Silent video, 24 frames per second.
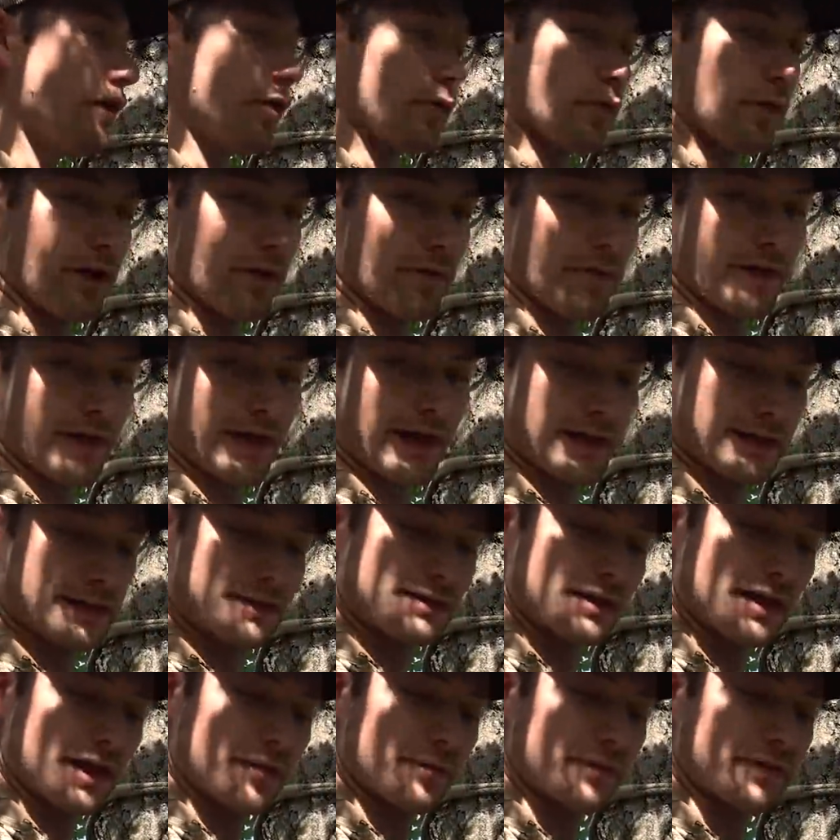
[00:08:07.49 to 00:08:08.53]
The way we got
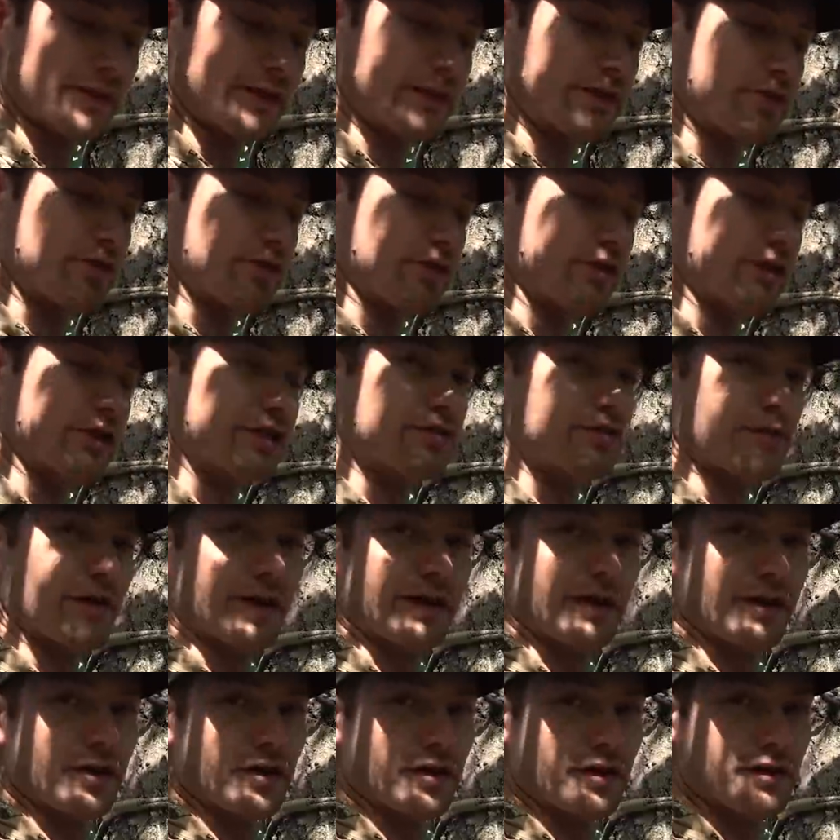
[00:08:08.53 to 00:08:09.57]
set up in these trees right
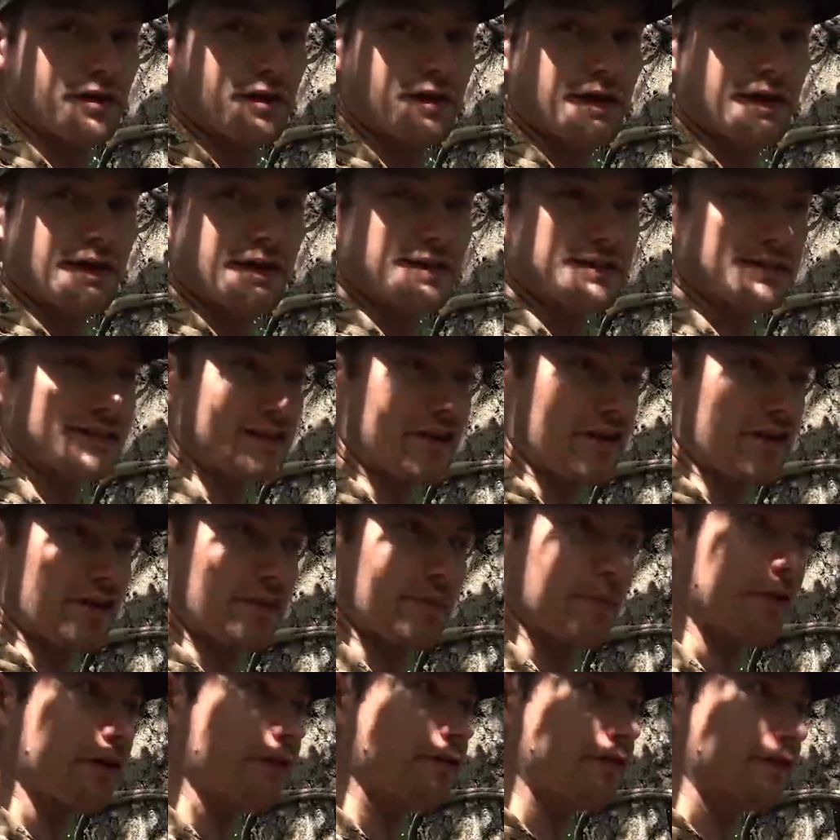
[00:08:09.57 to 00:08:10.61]
here, it's like the
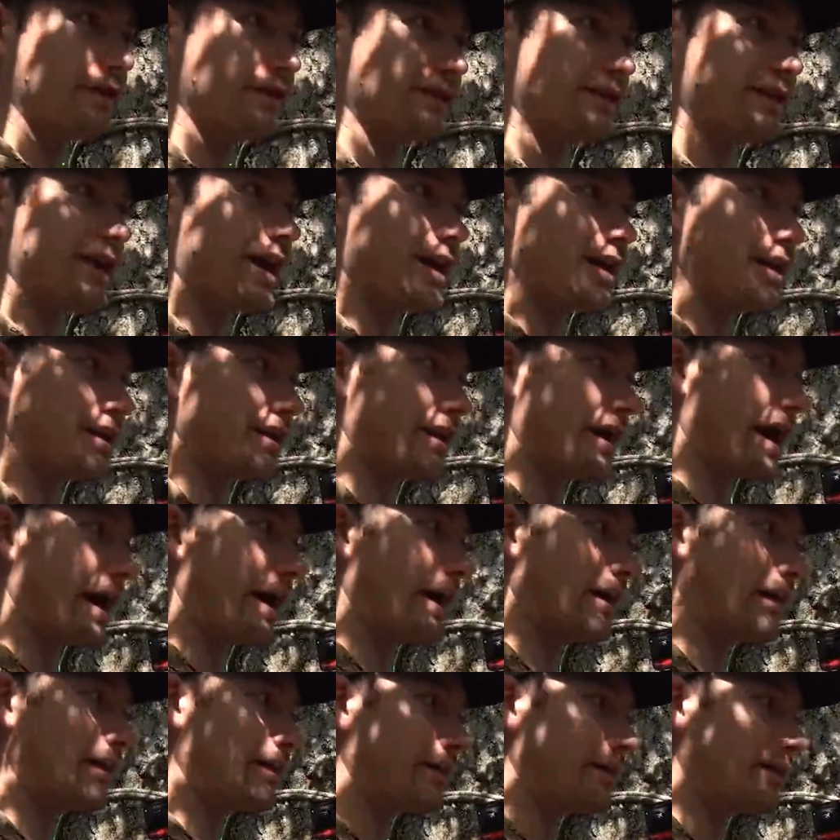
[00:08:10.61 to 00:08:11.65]
perfect side of the
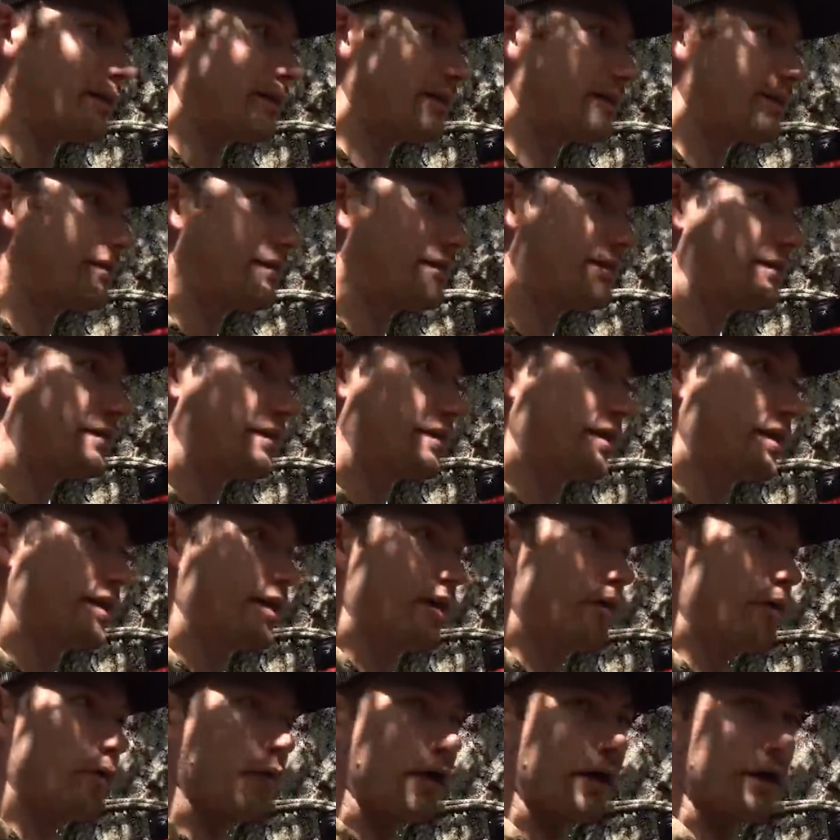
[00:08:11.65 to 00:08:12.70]
island
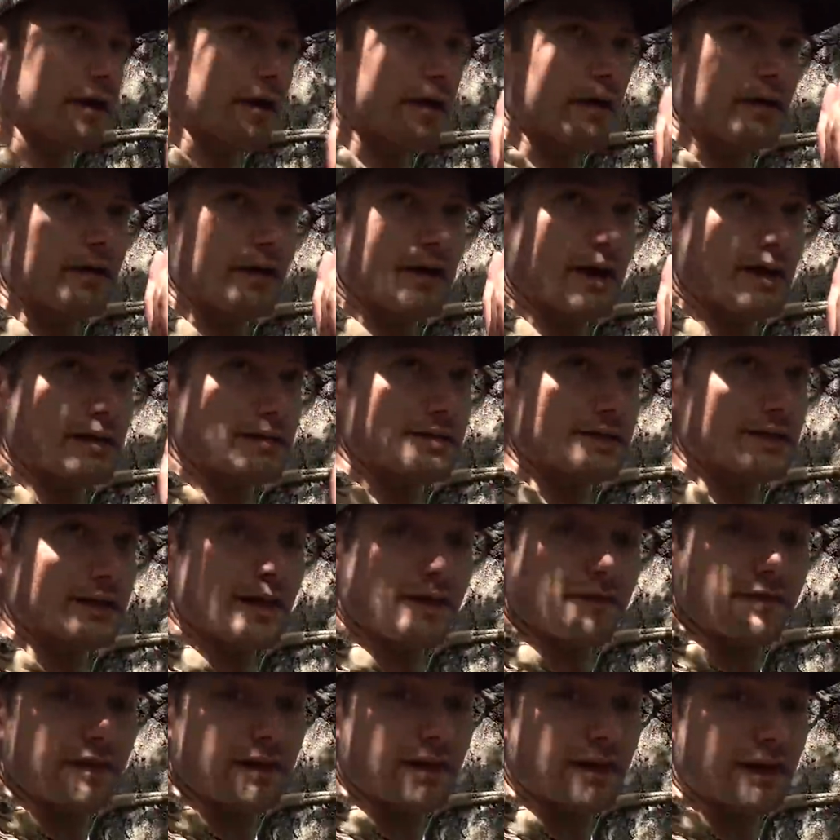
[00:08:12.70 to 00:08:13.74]
where as a
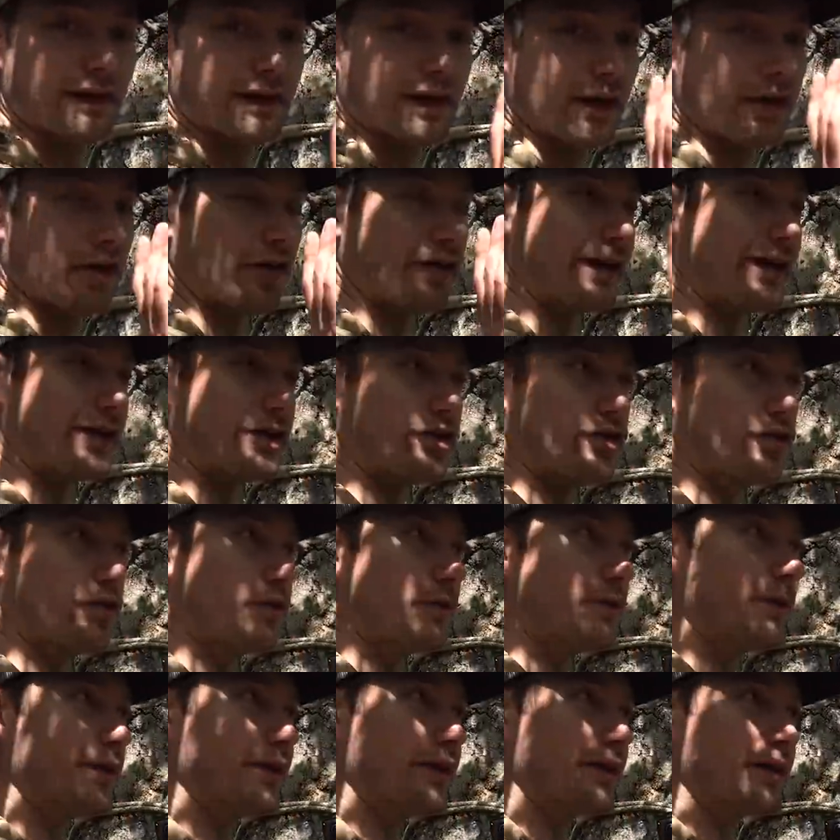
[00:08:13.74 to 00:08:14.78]
lefty I got great
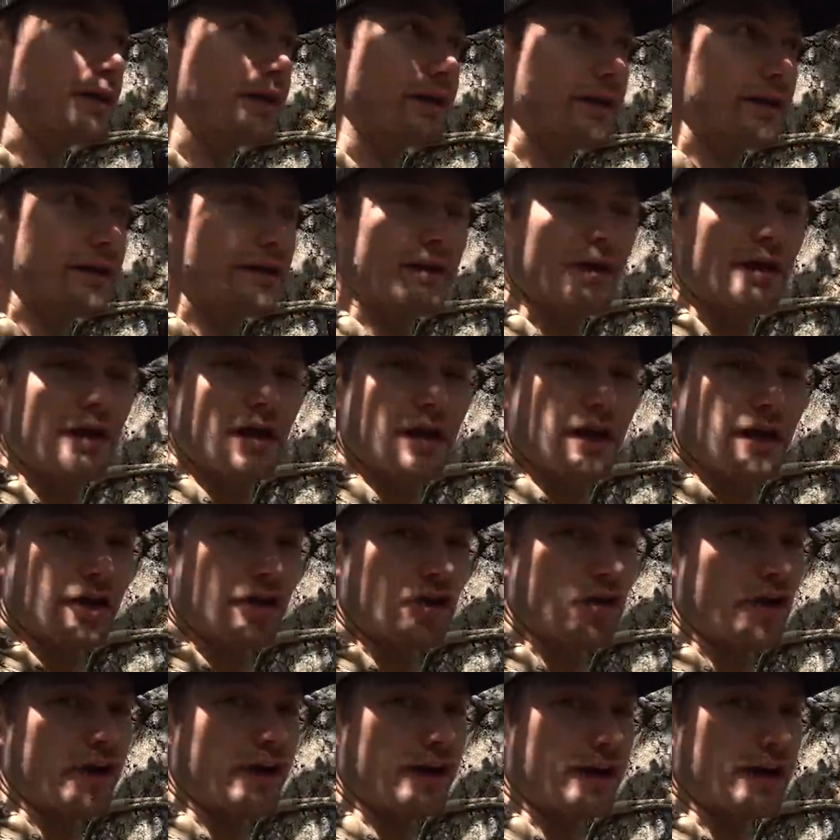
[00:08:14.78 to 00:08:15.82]
shootability,
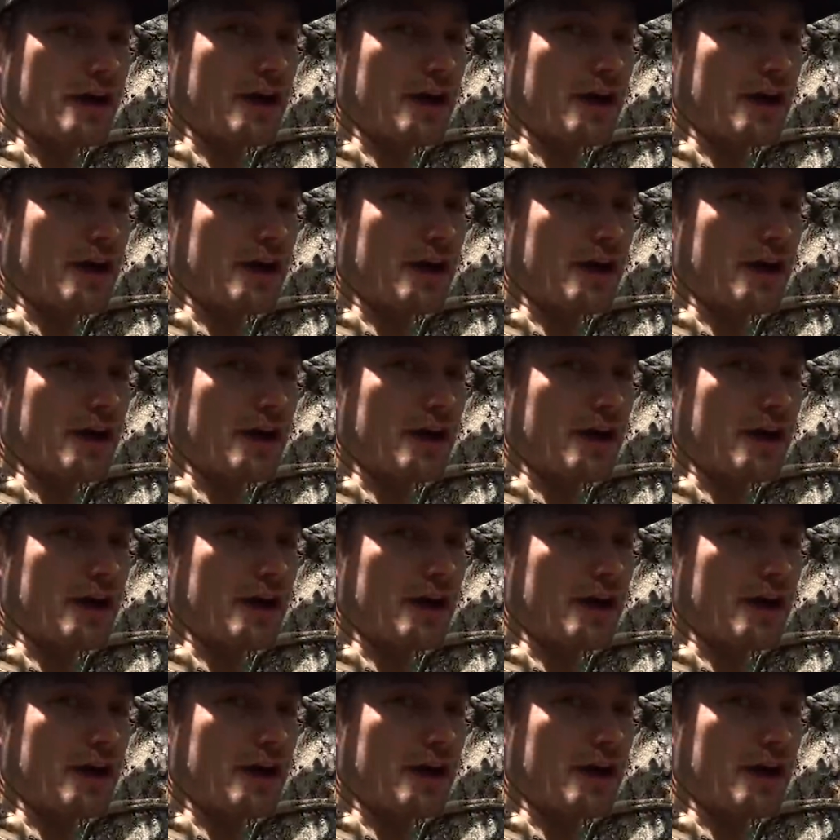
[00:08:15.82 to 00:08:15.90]
great